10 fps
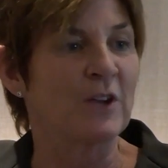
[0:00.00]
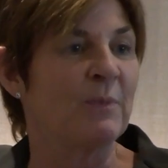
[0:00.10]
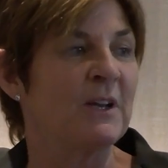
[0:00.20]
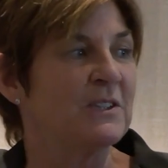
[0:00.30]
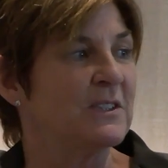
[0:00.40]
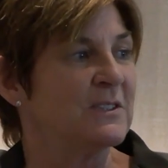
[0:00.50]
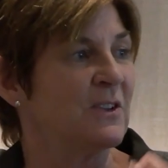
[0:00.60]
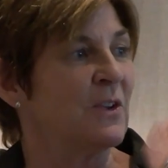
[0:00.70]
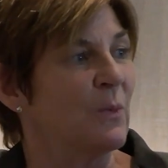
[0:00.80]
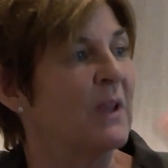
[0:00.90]
expeditious so
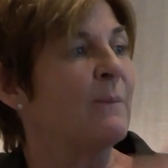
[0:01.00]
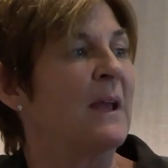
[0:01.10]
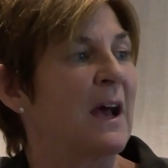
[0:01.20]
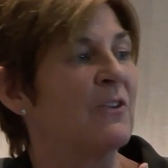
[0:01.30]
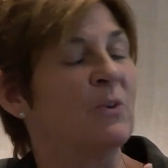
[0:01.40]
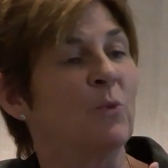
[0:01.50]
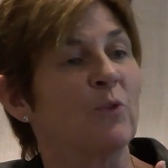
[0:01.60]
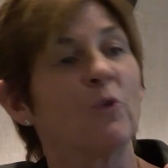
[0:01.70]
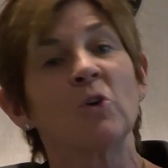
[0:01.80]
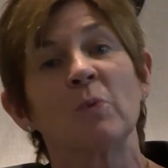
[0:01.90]
that we can make housing more
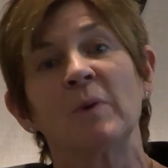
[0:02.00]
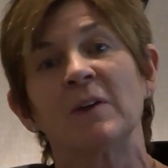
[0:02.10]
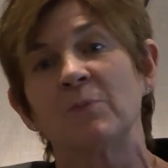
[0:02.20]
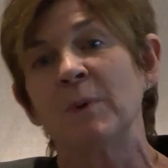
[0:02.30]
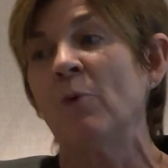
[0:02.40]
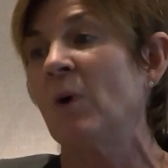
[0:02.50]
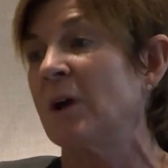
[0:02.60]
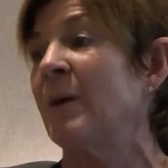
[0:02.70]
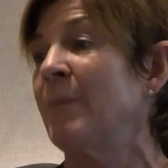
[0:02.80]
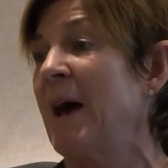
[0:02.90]
affordable, because people want
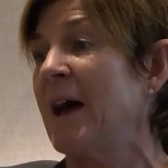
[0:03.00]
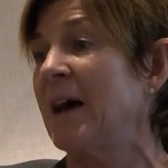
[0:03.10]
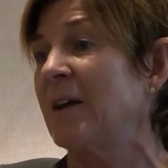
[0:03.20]
to come back.